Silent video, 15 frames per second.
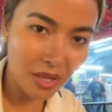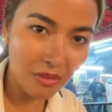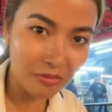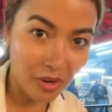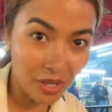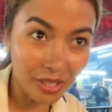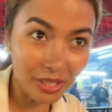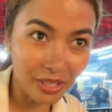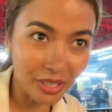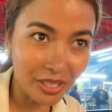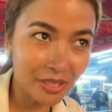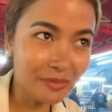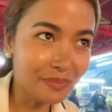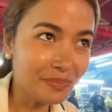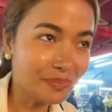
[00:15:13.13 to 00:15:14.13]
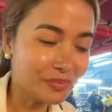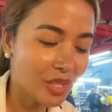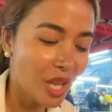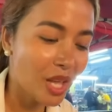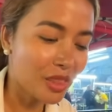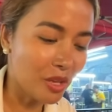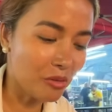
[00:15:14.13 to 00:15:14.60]
foreigner
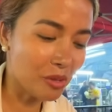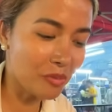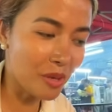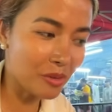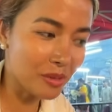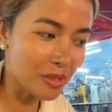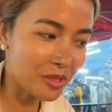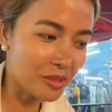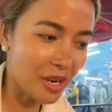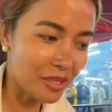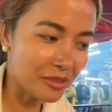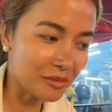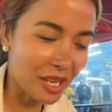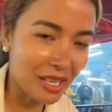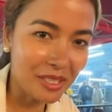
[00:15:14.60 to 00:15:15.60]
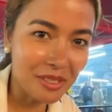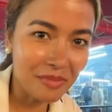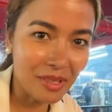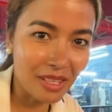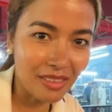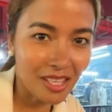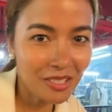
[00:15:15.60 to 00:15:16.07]
that will be able to recognize
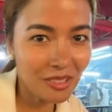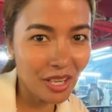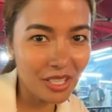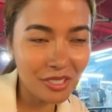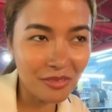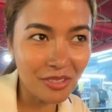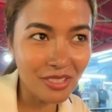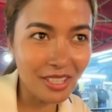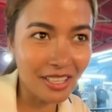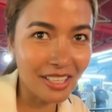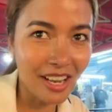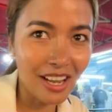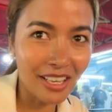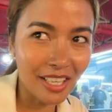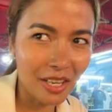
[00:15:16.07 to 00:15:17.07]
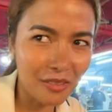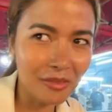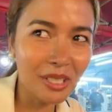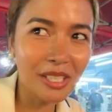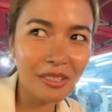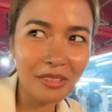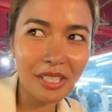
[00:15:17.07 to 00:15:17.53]
me. Thank you guys for saying hi. I
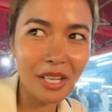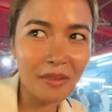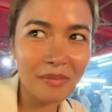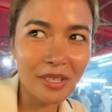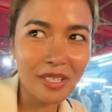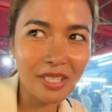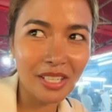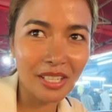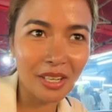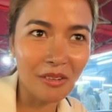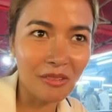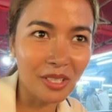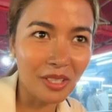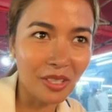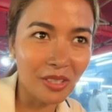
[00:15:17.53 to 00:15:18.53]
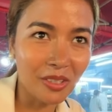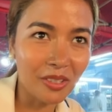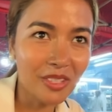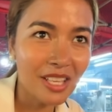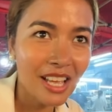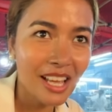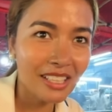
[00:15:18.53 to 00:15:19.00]
really really appreciate it when you
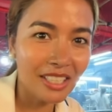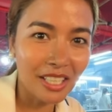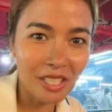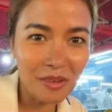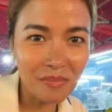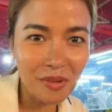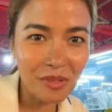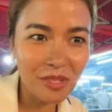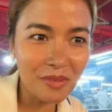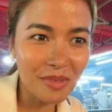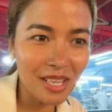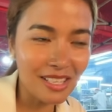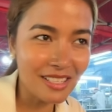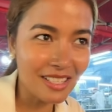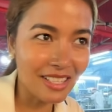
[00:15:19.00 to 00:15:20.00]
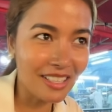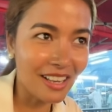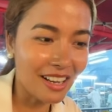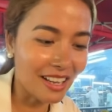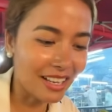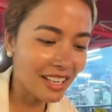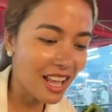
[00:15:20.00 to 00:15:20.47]
like approach me and say
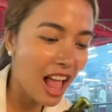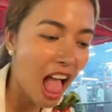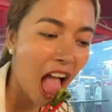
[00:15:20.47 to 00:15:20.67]
hi.